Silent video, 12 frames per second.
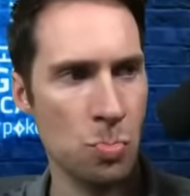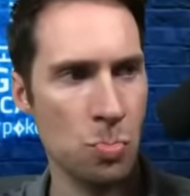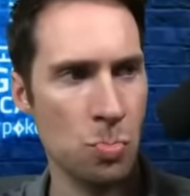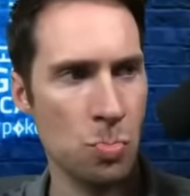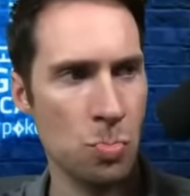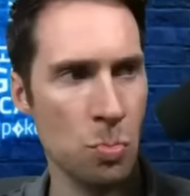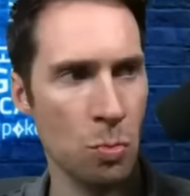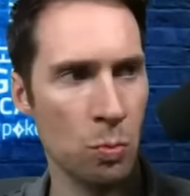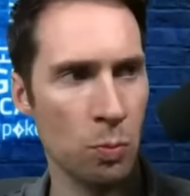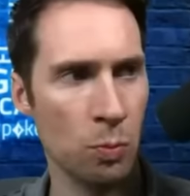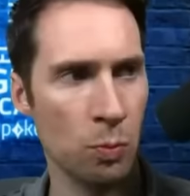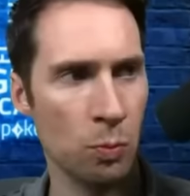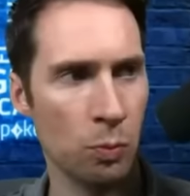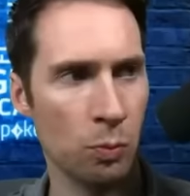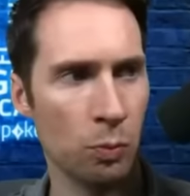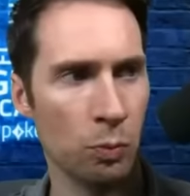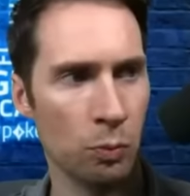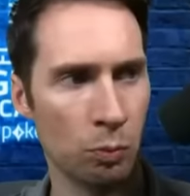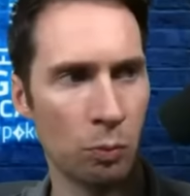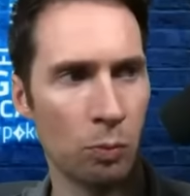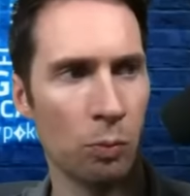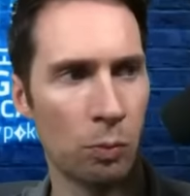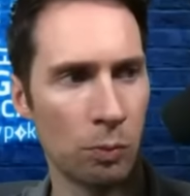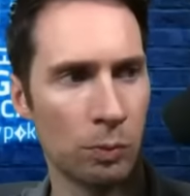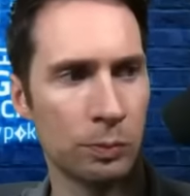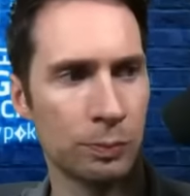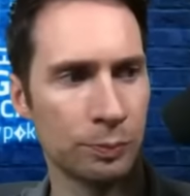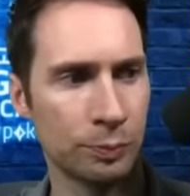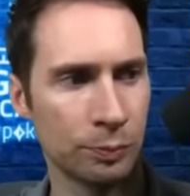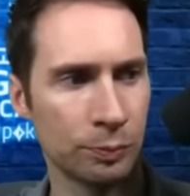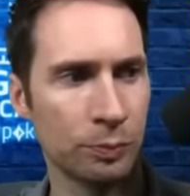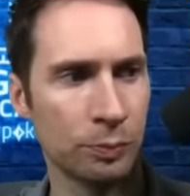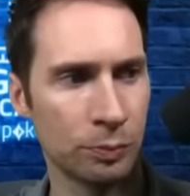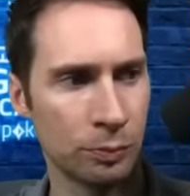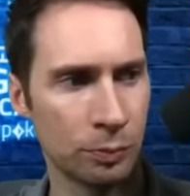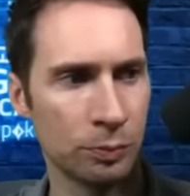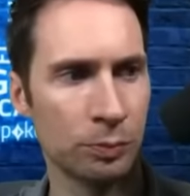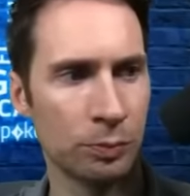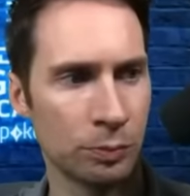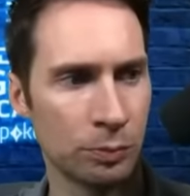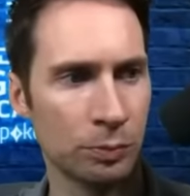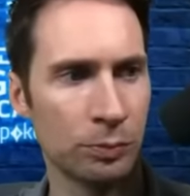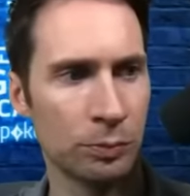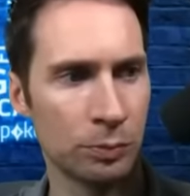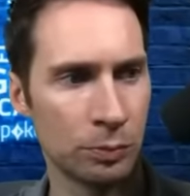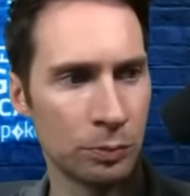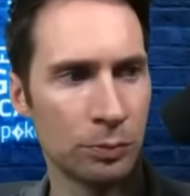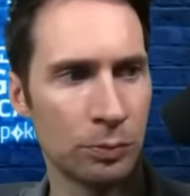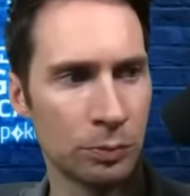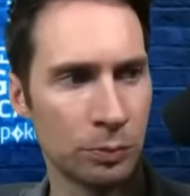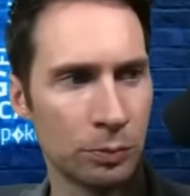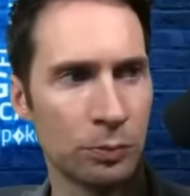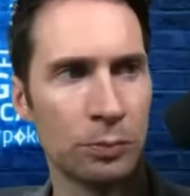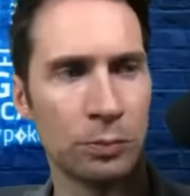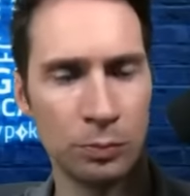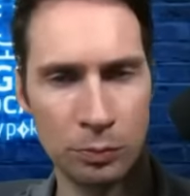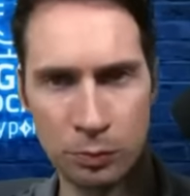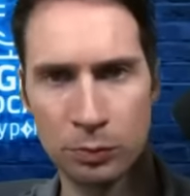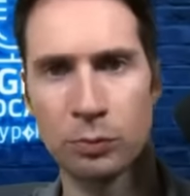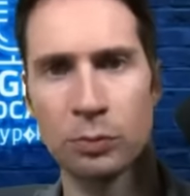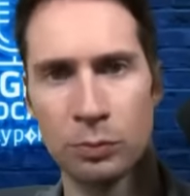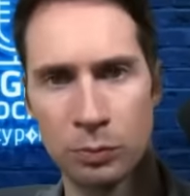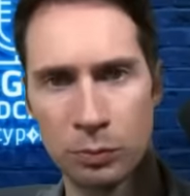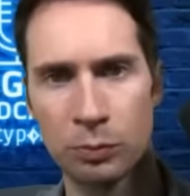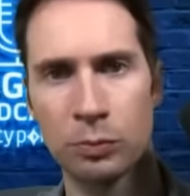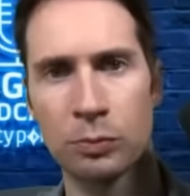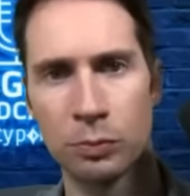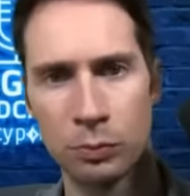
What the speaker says: (not speaking)